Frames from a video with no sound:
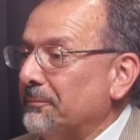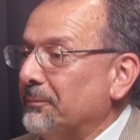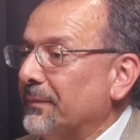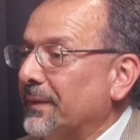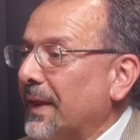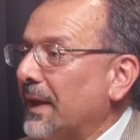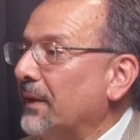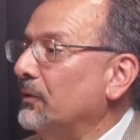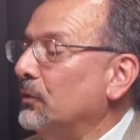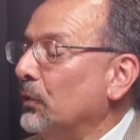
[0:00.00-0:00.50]

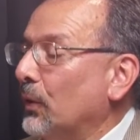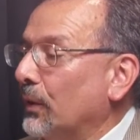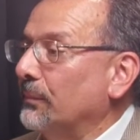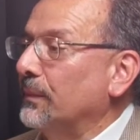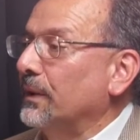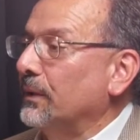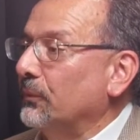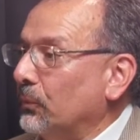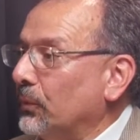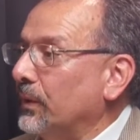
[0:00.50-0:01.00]
they
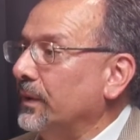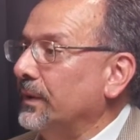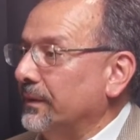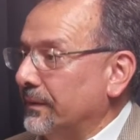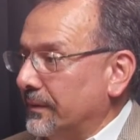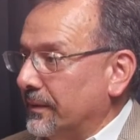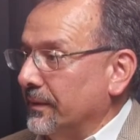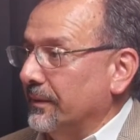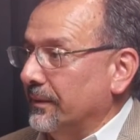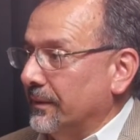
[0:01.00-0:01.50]
normally
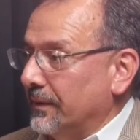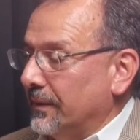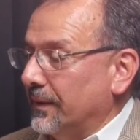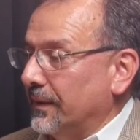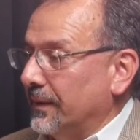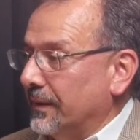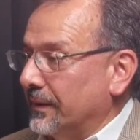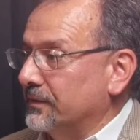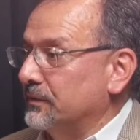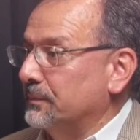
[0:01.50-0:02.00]
wouldn't
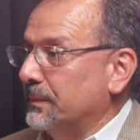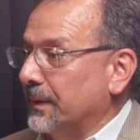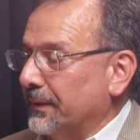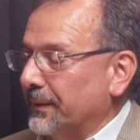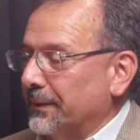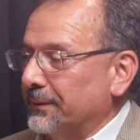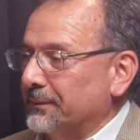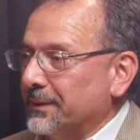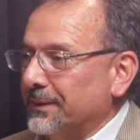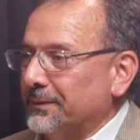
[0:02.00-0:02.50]

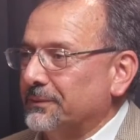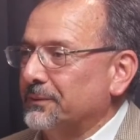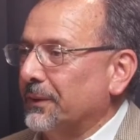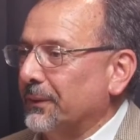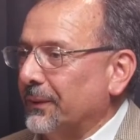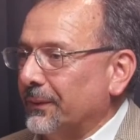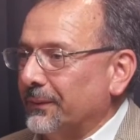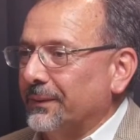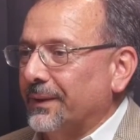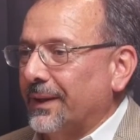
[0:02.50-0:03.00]
experience. And
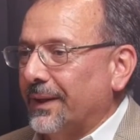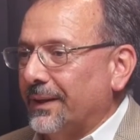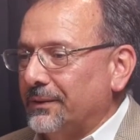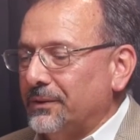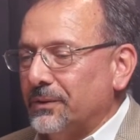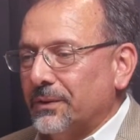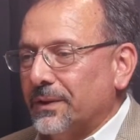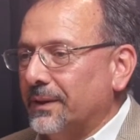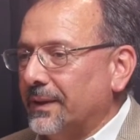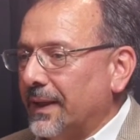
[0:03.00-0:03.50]
so
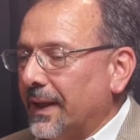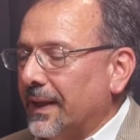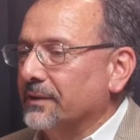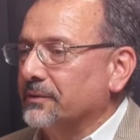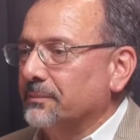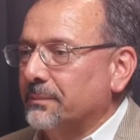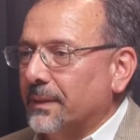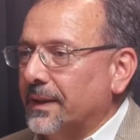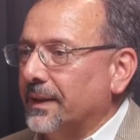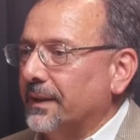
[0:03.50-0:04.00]
you can
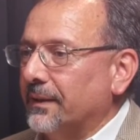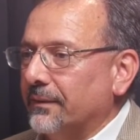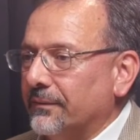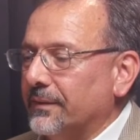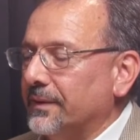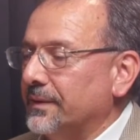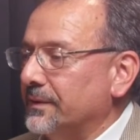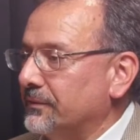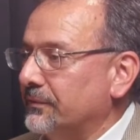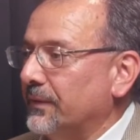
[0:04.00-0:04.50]
ask many of
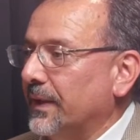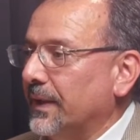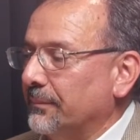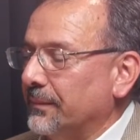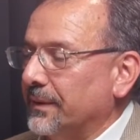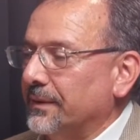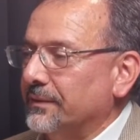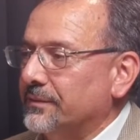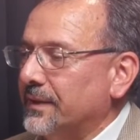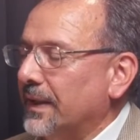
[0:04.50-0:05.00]
these
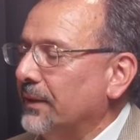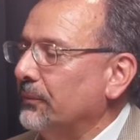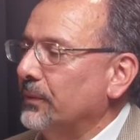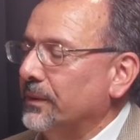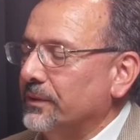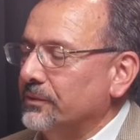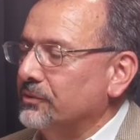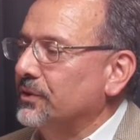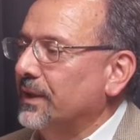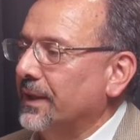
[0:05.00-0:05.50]
families. They
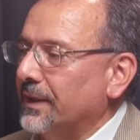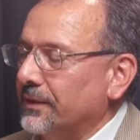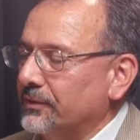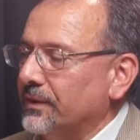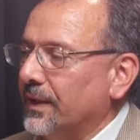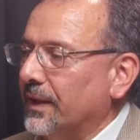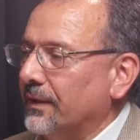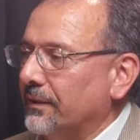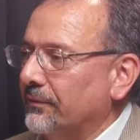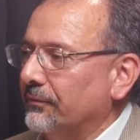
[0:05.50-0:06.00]
wouldn't change
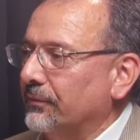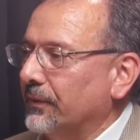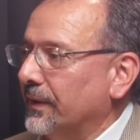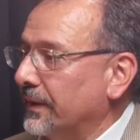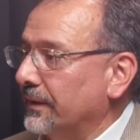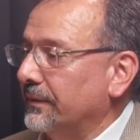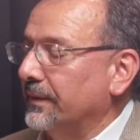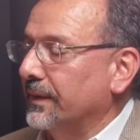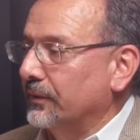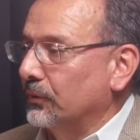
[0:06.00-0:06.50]
that for
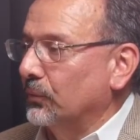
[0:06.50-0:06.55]
anything in